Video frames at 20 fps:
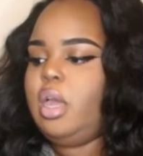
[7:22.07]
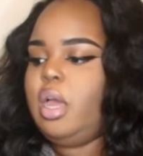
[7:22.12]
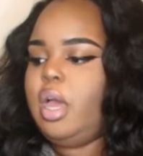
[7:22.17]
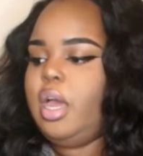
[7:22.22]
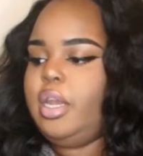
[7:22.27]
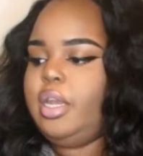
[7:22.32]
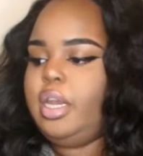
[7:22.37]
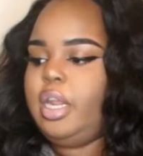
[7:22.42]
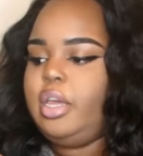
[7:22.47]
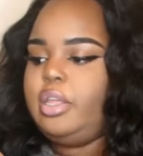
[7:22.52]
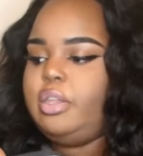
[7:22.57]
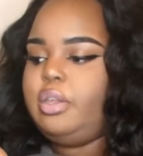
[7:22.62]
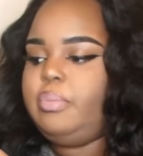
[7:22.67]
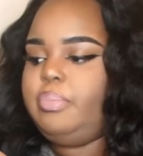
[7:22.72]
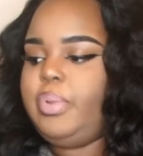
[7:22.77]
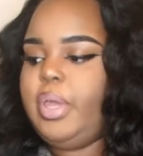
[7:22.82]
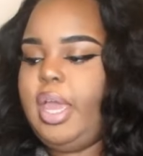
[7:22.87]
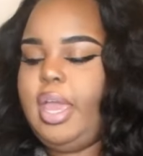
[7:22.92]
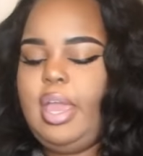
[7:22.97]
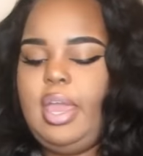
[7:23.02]
another
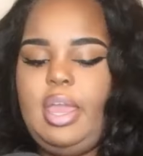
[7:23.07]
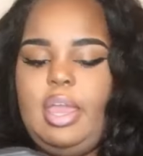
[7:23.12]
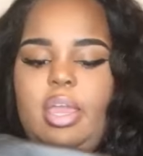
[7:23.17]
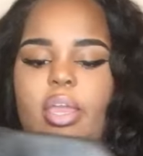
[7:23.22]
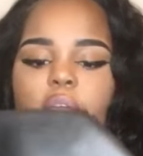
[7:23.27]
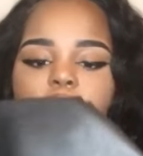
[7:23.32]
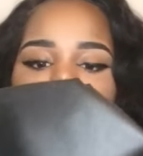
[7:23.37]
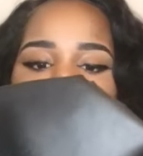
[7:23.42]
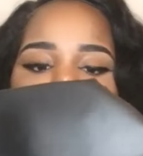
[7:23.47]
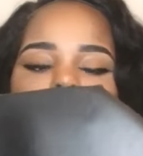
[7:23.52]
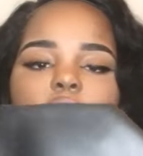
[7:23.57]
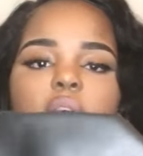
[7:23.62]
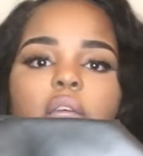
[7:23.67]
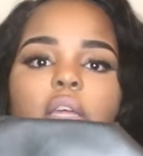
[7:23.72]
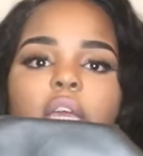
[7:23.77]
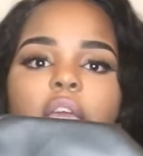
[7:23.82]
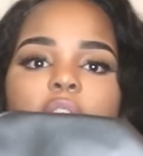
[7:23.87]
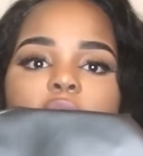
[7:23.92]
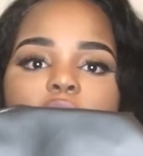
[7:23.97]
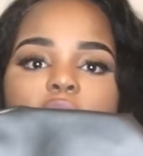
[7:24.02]
bag
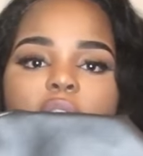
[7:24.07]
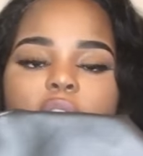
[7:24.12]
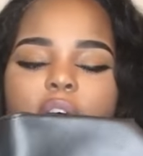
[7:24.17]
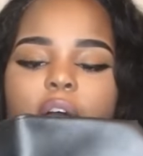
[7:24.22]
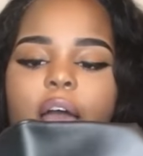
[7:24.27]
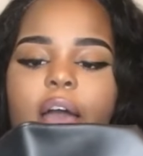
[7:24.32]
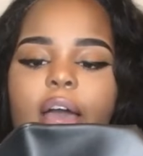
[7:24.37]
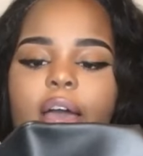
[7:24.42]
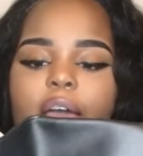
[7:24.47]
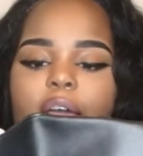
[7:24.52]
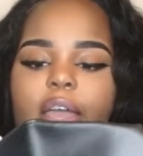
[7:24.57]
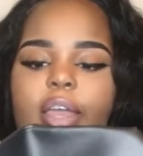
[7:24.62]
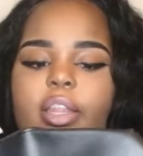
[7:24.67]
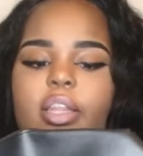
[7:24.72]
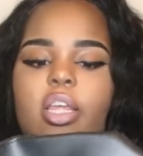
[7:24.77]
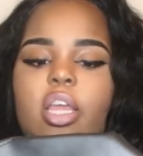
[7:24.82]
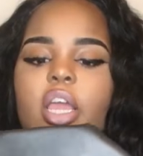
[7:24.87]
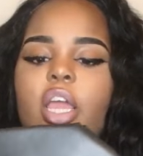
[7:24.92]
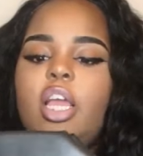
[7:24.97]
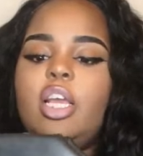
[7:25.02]
inside,
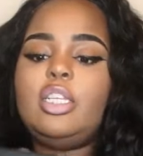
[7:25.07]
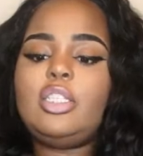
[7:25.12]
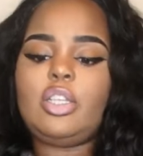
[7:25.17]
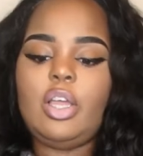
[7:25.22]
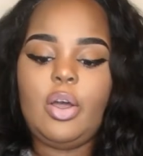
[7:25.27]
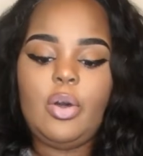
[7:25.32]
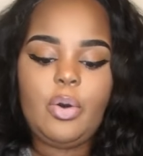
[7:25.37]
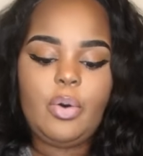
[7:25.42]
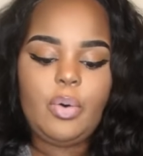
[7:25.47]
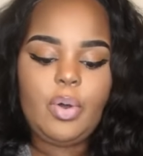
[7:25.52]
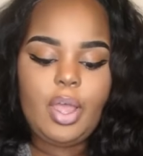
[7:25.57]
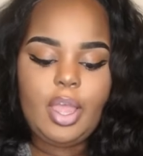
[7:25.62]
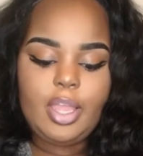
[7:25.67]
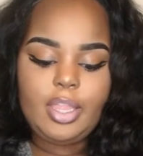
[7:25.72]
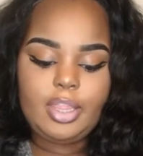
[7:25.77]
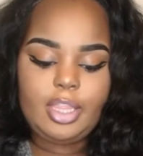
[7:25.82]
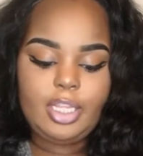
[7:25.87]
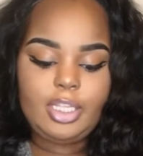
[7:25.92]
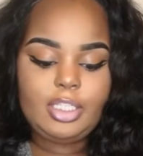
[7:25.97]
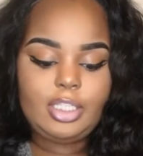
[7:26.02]
so
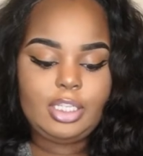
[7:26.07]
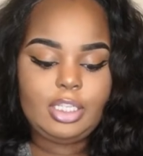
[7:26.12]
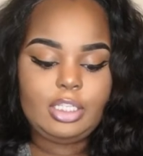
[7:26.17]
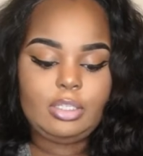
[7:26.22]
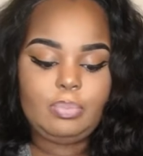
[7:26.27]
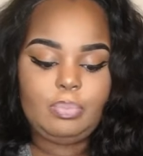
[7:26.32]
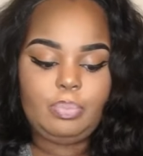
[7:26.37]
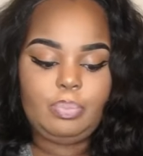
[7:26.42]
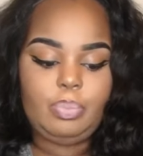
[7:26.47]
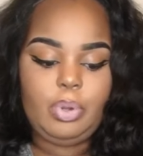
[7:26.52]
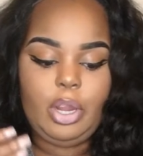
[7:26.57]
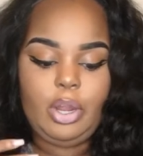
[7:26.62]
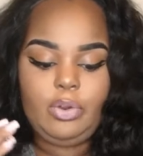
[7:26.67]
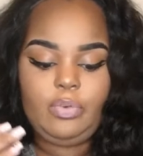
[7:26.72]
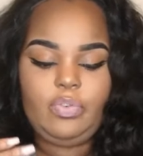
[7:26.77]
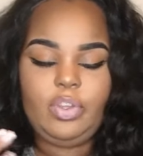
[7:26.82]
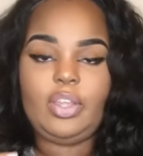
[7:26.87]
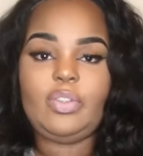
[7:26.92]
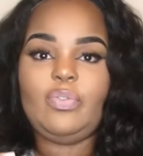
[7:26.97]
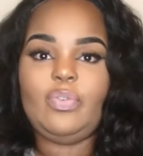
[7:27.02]
this is
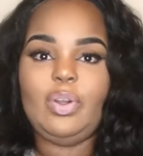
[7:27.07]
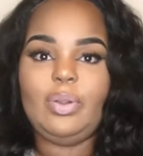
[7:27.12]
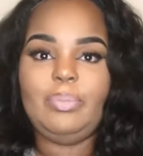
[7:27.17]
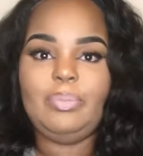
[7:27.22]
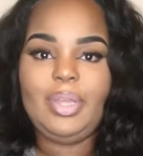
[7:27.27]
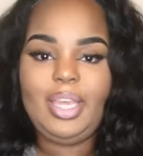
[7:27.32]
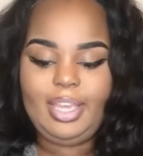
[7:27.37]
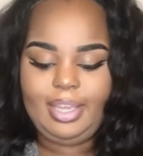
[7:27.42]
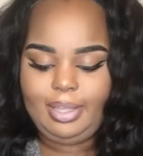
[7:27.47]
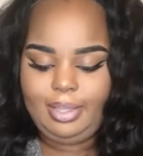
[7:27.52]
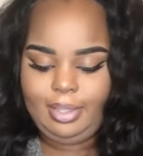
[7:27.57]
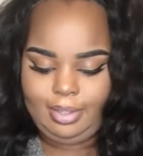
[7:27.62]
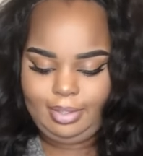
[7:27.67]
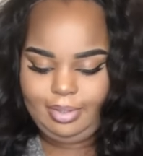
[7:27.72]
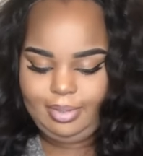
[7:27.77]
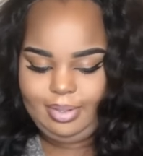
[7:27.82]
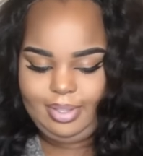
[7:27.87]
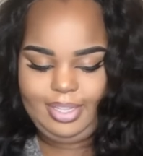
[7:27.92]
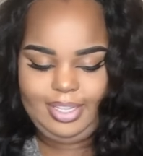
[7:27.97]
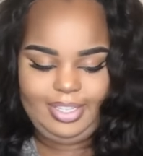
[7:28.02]
perfect for me.
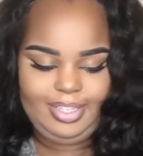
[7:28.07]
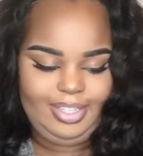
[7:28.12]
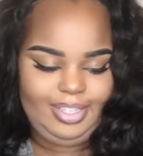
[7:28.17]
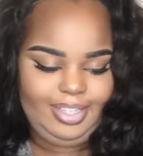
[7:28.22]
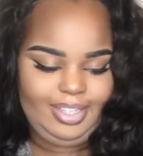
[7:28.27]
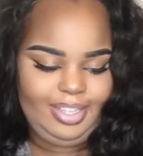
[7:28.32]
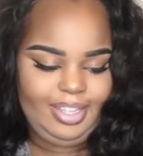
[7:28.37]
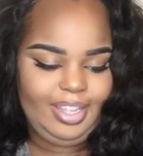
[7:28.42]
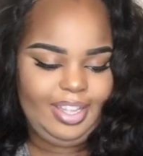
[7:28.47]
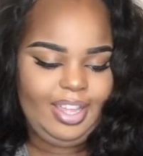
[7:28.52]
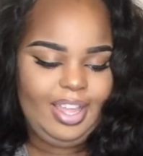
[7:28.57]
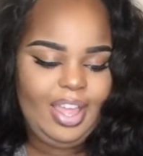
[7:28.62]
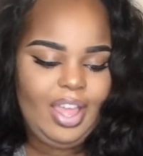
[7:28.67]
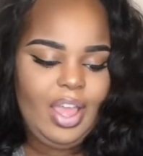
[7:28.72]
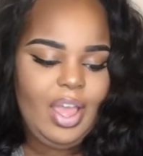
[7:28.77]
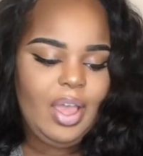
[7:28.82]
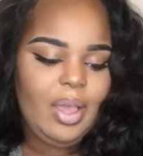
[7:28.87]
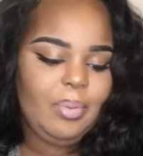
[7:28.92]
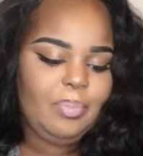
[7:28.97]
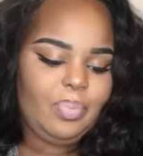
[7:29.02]

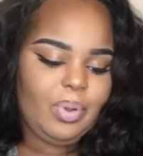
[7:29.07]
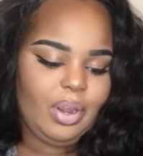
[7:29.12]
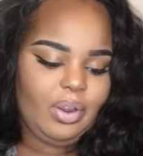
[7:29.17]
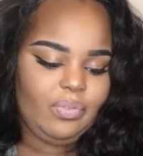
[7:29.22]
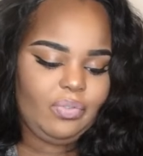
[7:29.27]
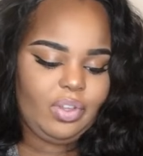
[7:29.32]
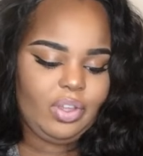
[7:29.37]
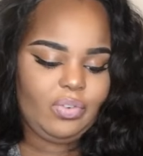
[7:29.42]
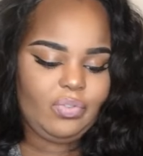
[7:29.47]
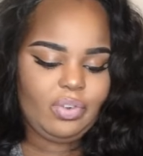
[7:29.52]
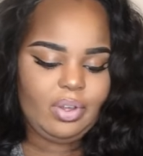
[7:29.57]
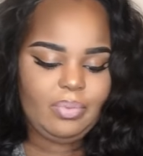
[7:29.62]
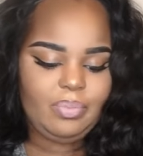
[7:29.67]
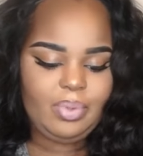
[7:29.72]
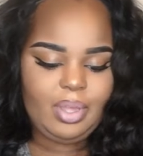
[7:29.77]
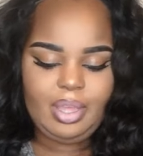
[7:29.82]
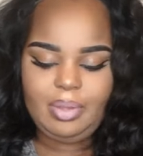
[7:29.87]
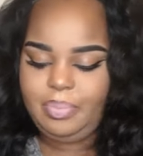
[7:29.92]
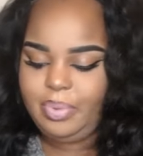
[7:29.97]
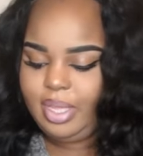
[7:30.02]
Perfect for
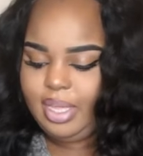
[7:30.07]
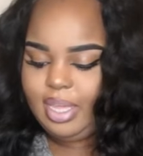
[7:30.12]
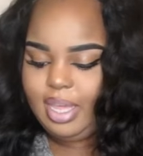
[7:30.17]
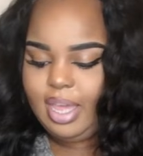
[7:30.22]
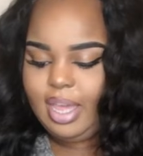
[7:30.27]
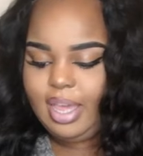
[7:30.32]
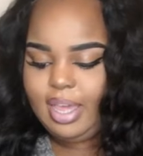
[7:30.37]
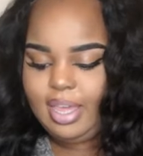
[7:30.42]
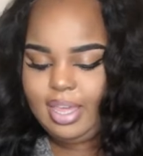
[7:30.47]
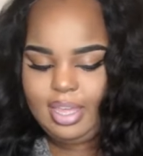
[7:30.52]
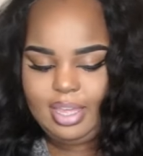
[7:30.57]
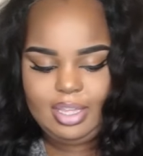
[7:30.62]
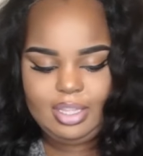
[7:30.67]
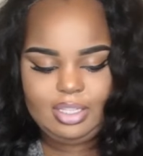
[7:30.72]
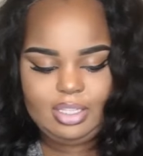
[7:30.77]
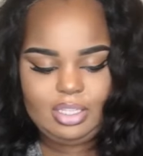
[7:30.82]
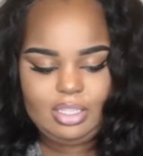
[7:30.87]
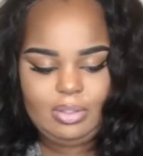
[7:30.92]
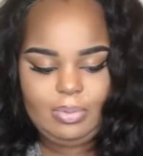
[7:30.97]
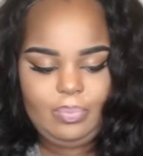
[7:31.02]
me
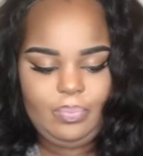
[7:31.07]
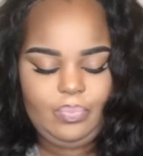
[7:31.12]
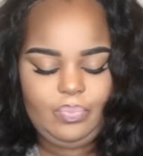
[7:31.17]
because